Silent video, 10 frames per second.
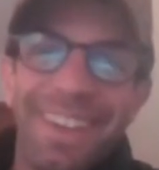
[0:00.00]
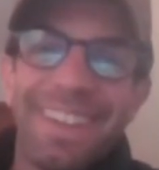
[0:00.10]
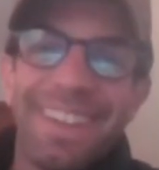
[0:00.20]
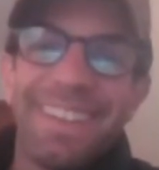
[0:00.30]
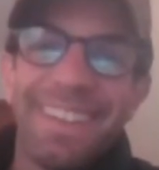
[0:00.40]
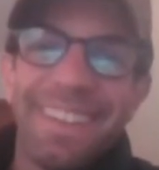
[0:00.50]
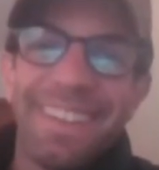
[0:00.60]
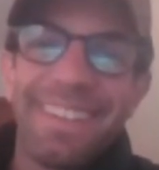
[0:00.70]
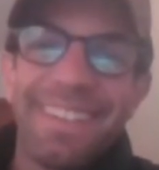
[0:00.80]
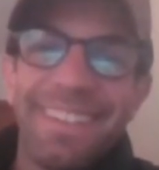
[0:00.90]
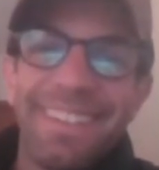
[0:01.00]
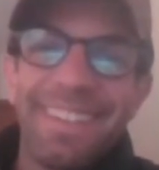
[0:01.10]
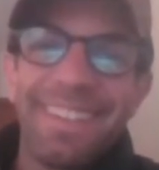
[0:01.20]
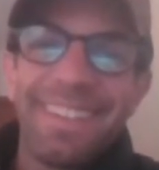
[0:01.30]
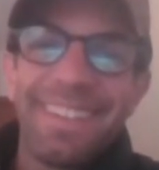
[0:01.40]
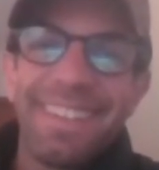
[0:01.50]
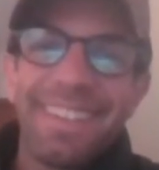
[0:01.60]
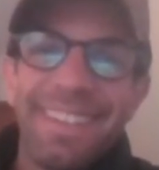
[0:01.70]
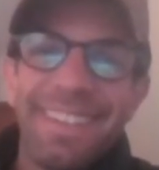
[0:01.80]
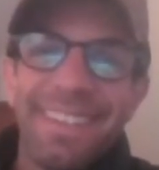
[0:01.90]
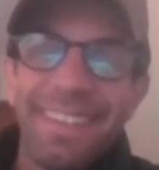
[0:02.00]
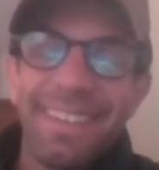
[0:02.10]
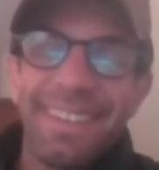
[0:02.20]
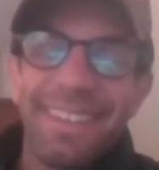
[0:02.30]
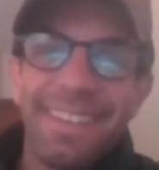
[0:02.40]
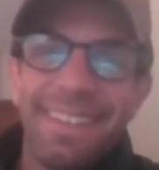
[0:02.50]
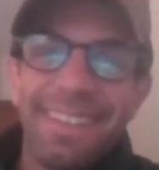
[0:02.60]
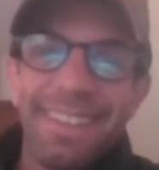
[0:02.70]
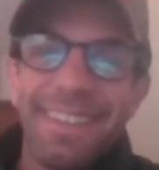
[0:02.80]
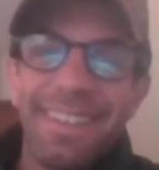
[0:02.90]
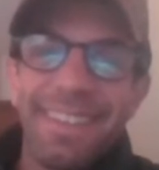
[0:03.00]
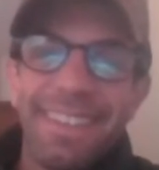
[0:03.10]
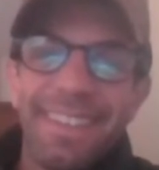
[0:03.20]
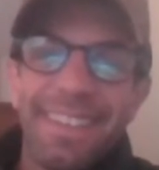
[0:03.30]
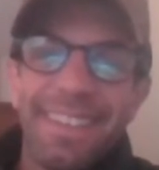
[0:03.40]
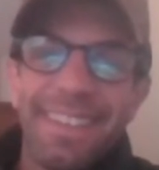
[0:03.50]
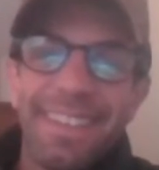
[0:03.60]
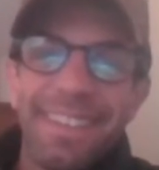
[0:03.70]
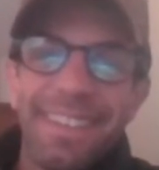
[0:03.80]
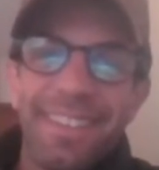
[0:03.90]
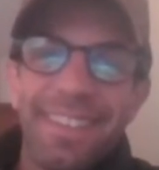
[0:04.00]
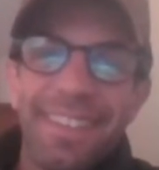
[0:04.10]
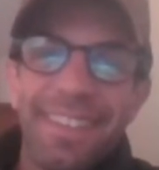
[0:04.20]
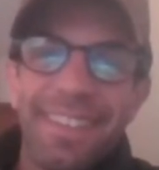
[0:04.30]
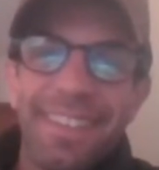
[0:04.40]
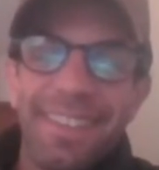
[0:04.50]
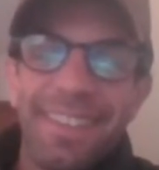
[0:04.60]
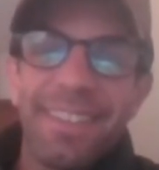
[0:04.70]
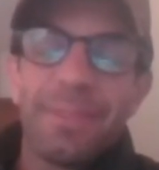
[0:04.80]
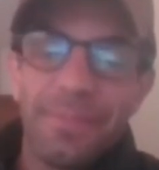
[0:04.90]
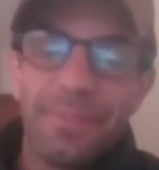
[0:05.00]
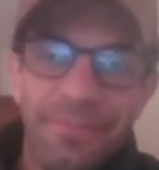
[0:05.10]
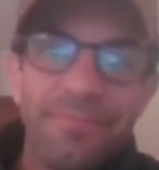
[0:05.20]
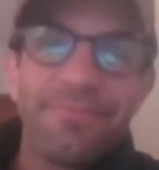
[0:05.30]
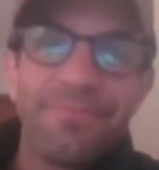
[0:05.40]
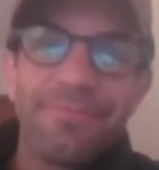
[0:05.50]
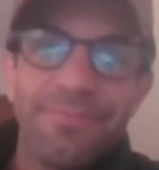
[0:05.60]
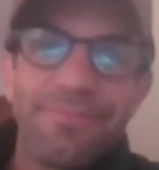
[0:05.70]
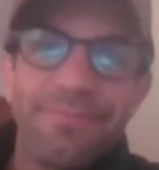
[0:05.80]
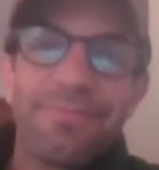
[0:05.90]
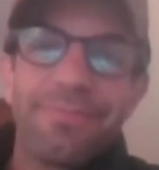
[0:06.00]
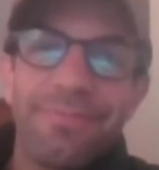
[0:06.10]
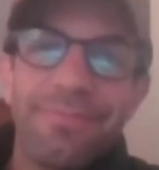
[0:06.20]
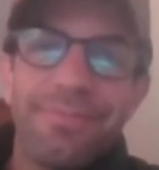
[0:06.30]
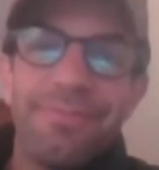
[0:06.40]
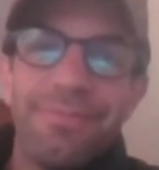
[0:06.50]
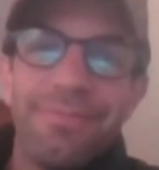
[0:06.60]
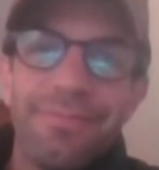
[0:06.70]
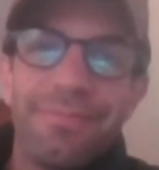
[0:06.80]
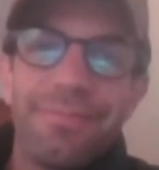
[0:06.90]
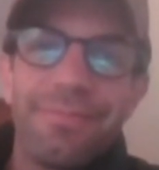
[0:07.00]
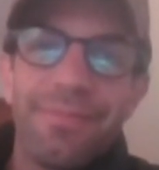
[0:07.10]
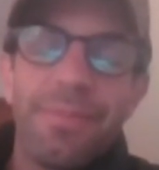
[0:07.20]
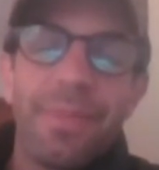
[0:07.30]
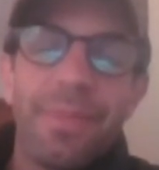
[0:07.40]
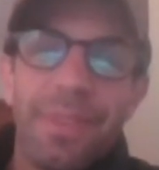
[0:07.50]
The person shown says nothing.